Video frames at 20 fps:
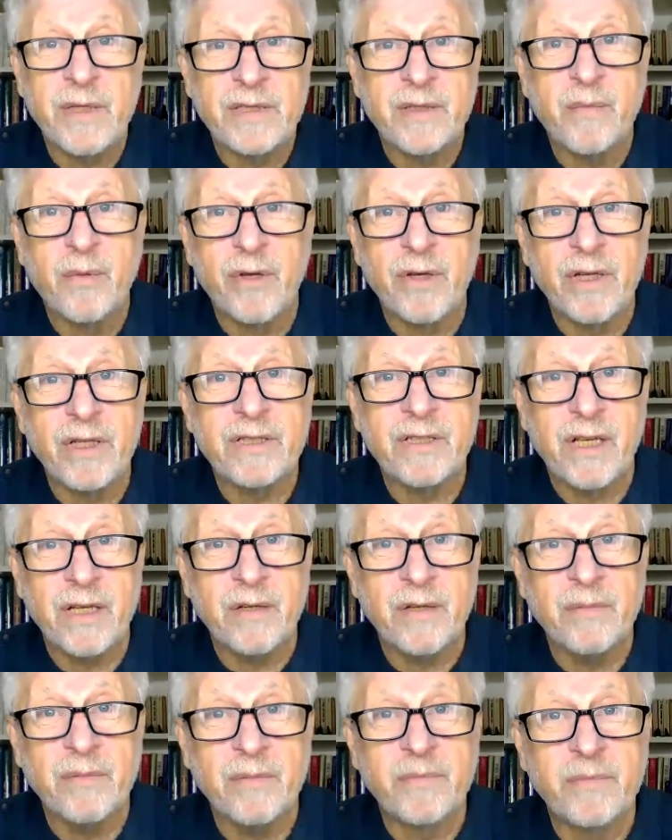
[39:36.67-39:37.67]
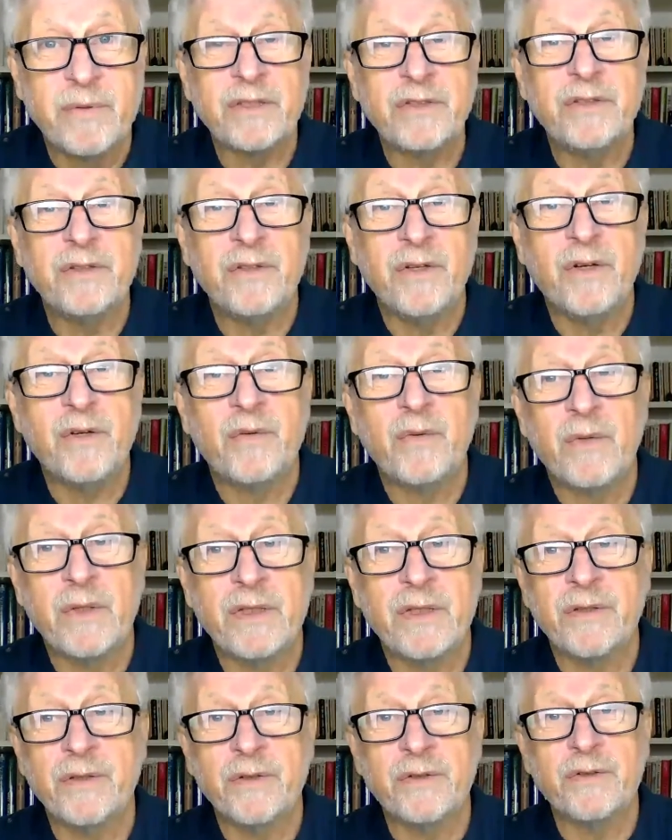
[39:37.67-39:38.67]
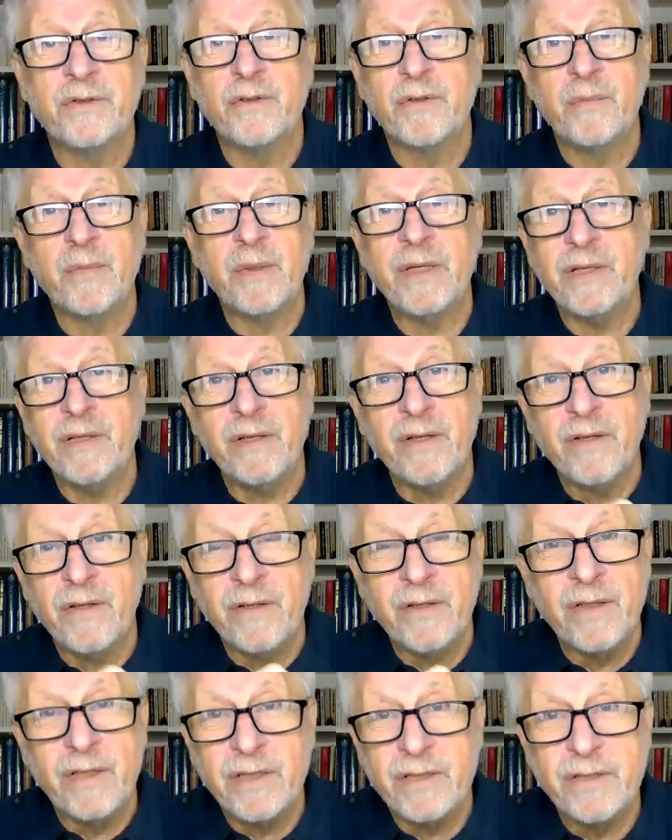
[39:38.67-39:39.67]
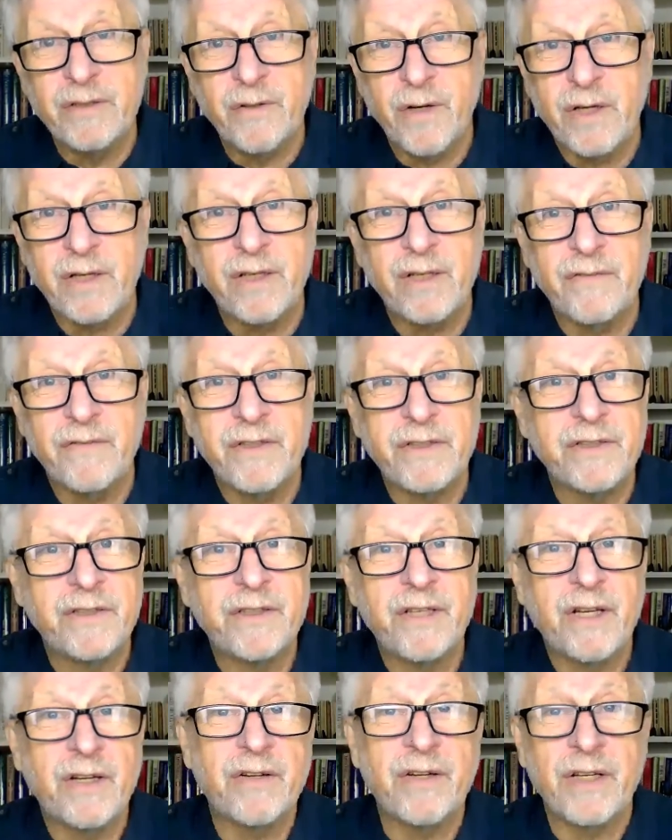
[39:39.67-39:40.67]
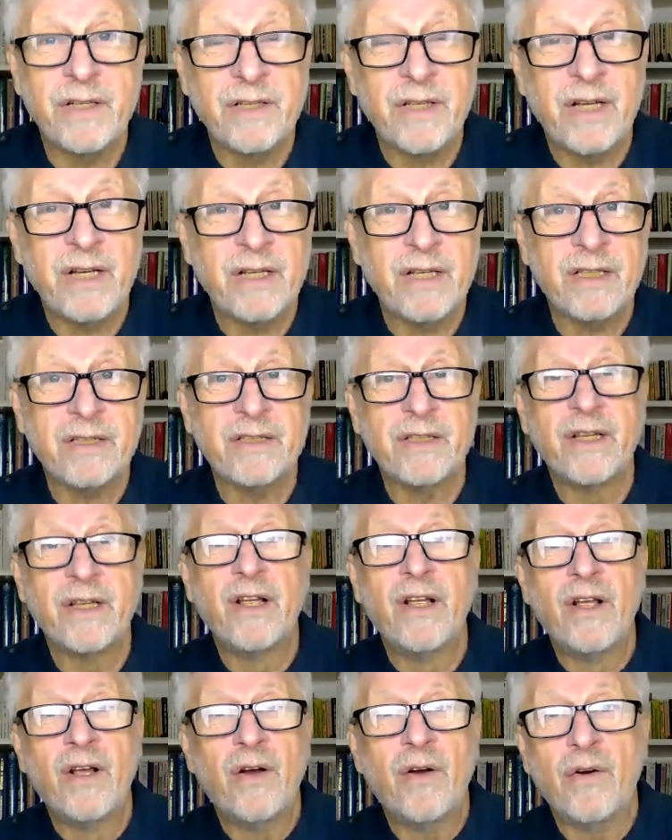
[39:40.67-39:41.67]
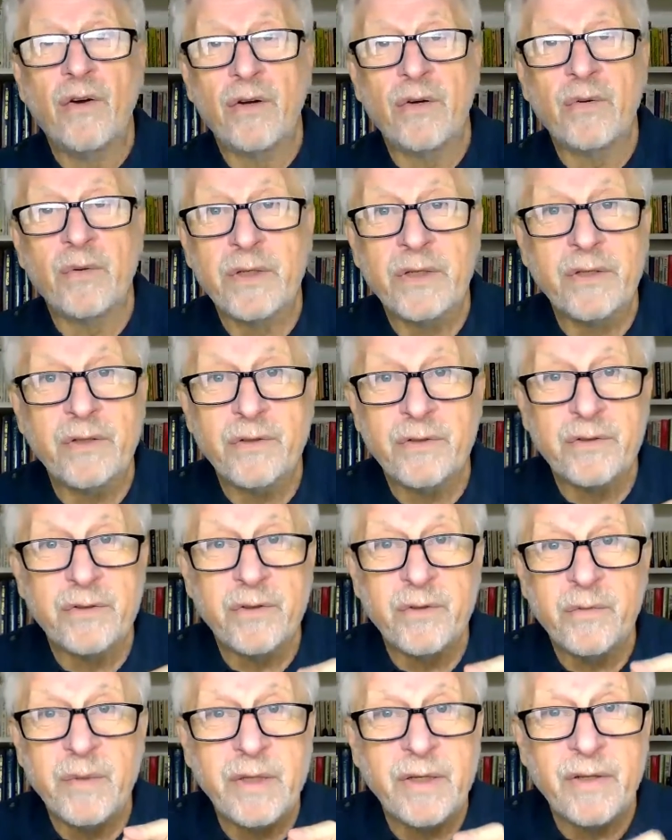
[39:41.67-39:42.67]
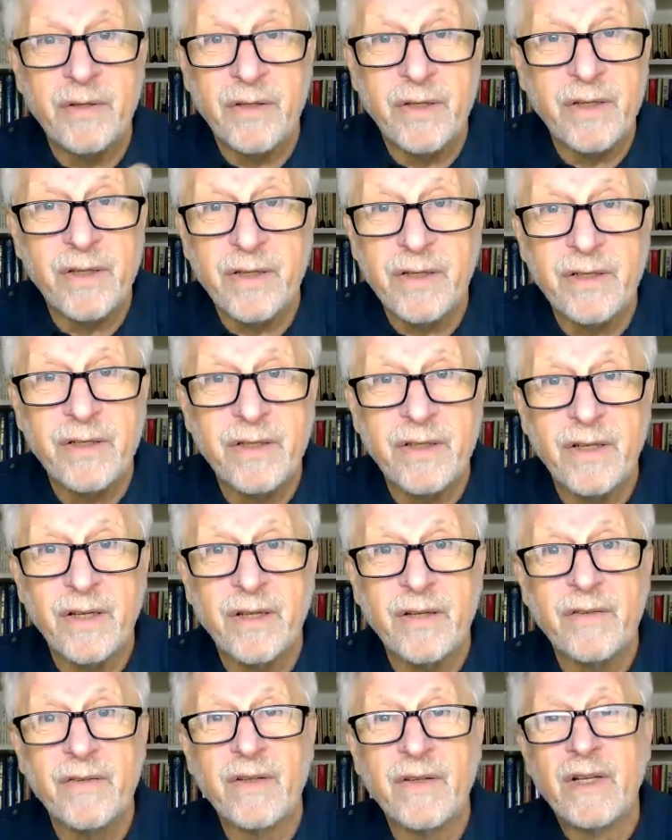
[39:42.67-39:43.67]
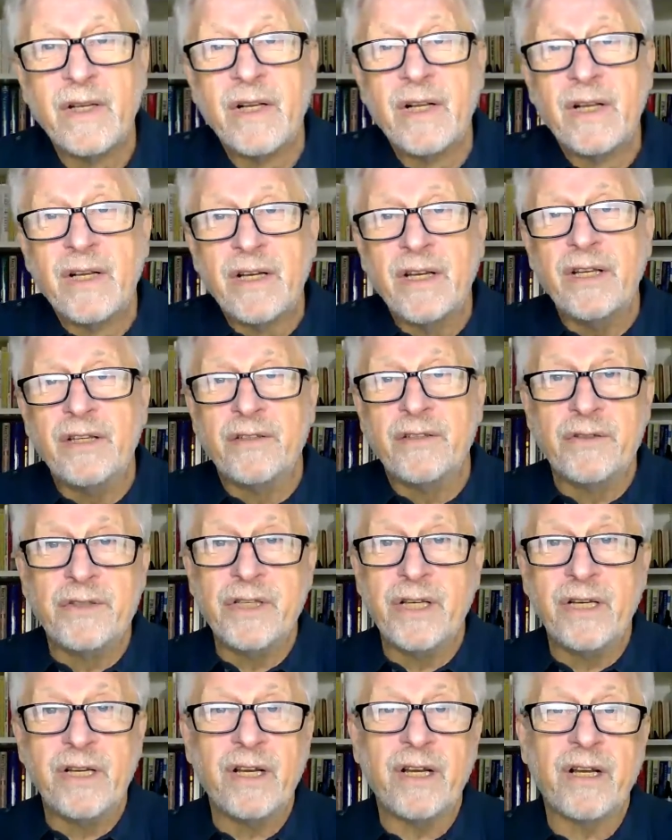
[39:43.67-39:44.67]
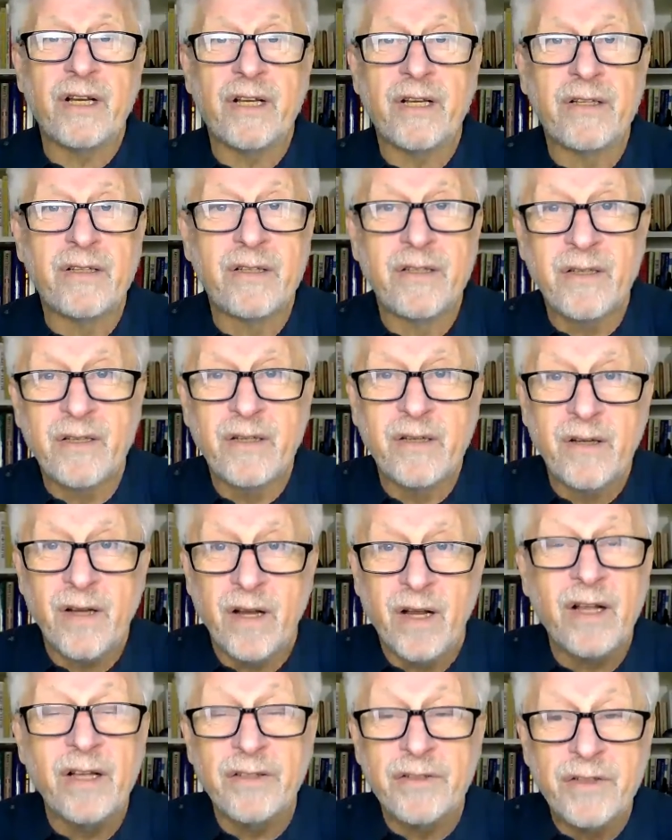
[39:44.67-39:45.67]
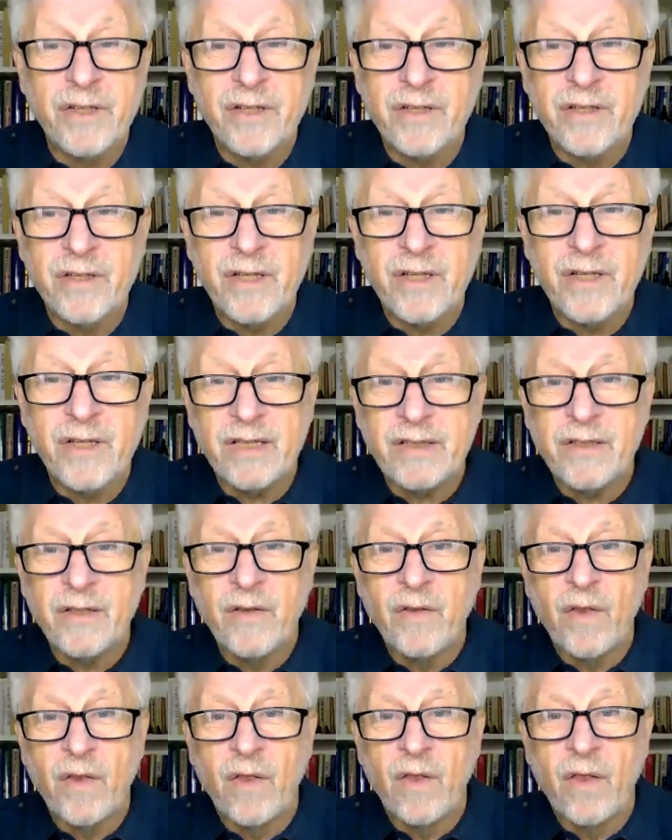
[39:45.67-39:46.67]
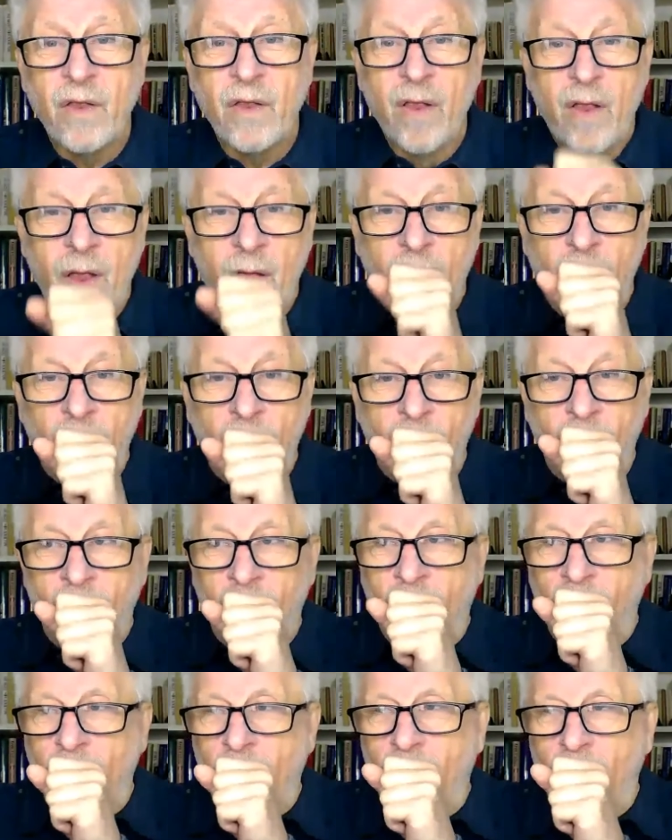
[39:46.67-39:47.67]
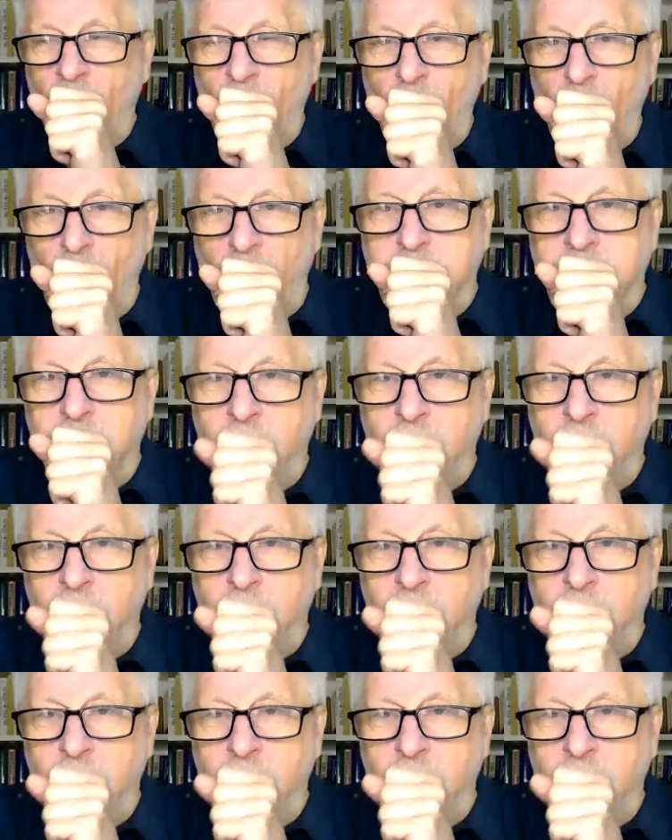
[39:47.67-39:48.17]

Definitely find out your metabolic type so that you know whether you should be on a strictly vegetarian diet or whether you should be on a uh, ketogenic hunter diet.